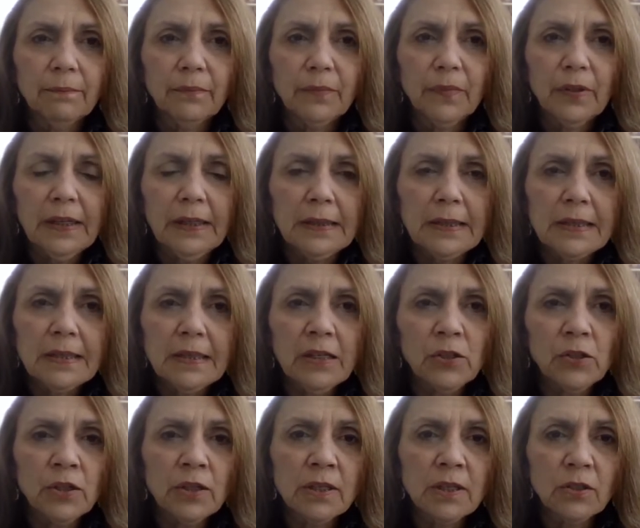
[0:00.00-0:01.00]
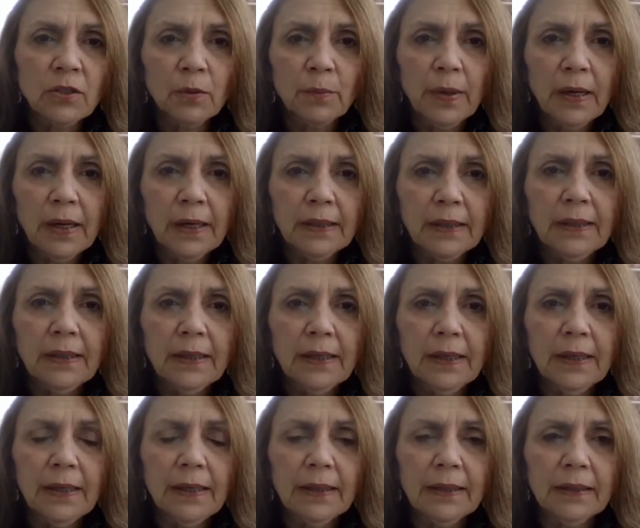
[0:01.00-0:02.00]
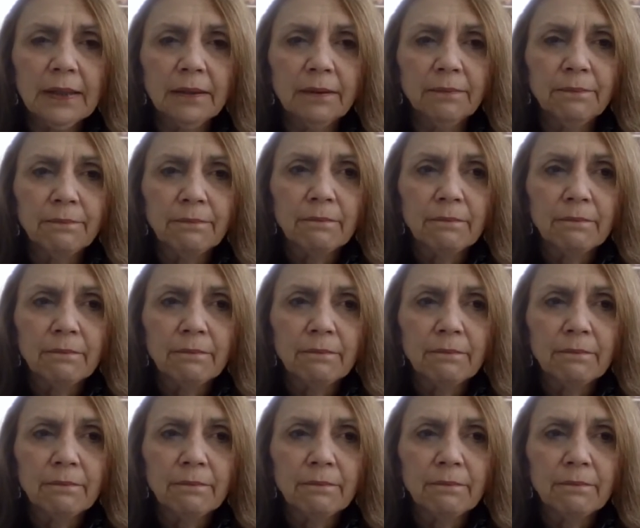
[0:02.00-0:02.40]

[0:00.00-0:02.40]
The anesthesia's in your body and